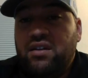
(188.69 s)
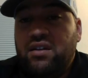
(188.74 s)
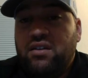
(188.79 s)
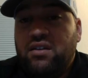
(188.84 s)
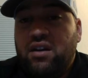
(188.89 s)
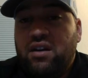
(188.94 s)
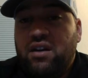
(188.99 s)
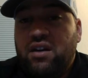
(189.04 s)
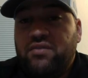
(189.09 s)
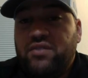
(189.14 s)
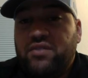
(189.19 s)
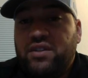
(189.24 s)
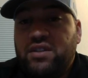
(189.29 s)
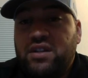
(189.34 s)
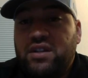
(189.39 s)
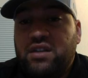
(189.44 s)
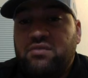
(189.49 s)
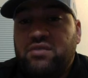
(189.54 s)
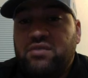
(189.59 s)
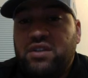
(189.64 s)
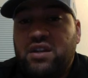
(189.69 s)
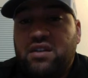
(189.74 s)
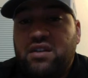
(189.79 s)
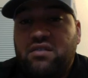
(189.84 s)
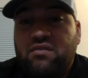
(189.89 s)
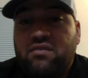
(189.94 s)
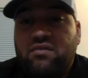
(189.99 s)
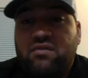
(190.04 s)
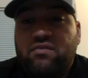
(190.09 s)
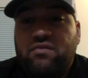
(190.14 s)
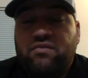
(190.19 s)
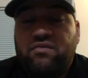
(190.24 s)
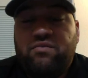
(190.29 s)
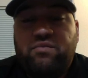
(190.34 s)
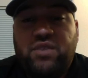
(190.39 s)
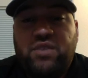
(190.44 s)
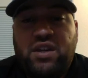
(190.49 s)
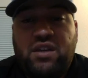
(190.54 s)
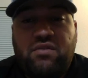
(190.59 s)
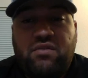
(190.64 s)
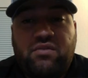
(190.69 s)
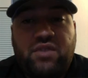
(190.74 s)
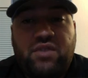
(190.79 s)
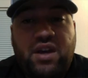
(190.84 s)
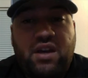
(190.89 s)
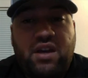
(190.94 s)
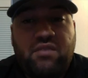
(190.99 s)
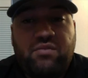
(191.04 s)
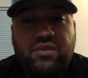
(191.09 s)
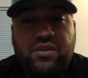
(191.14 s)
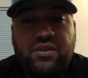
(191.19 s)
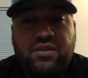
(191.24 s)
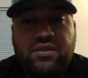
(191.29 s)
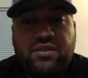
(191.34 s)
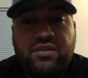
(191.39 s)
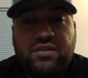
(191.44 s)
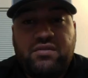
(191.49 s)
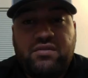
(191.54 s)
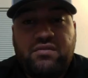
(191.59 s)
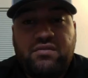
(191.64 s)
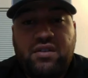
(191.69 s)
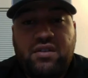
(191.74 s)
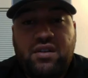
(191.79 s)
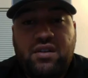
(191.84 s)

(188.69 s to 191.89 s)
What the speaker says: he'll oftentimes have behavioral outbursts.